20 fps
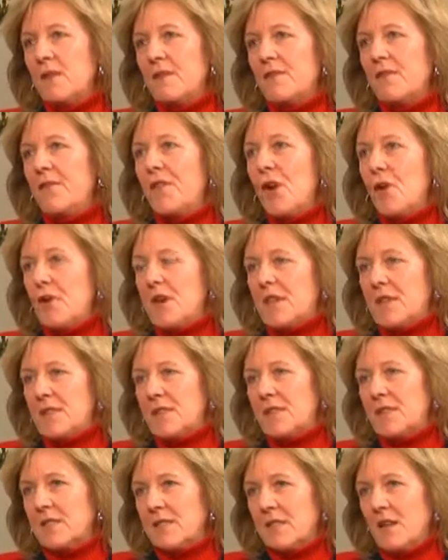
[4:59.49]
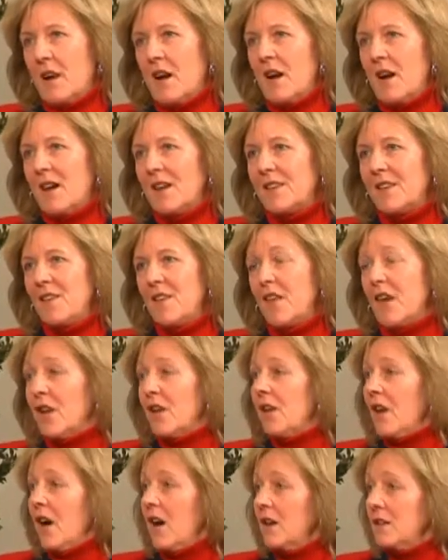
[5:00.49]
focused on
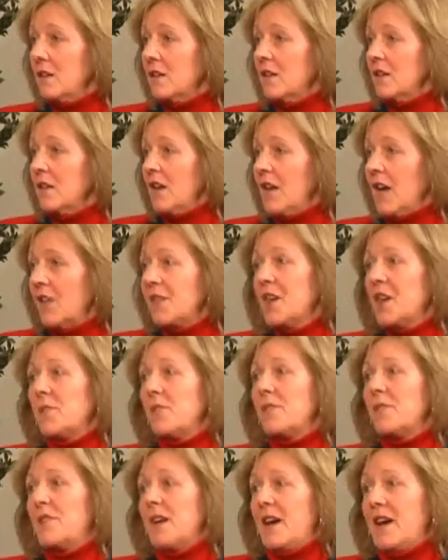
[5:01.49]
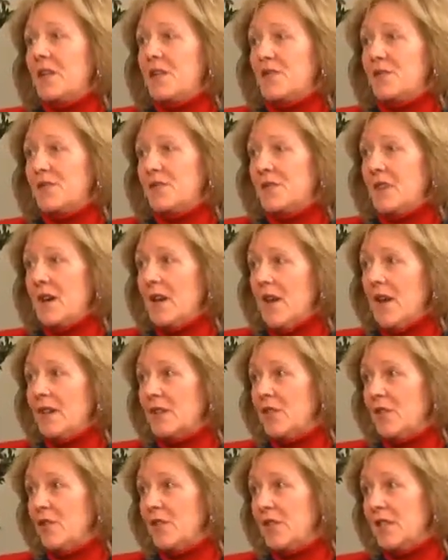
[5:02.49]
healthcare providers
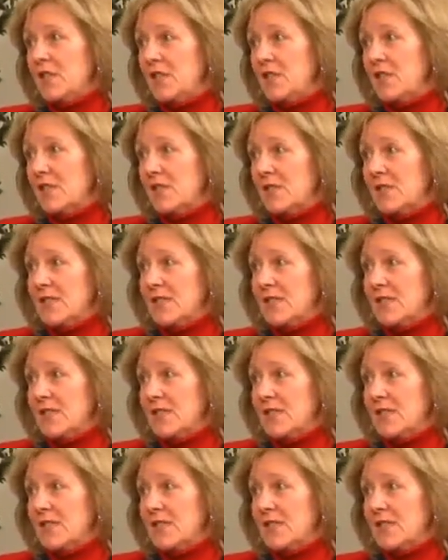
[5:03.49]
as their initial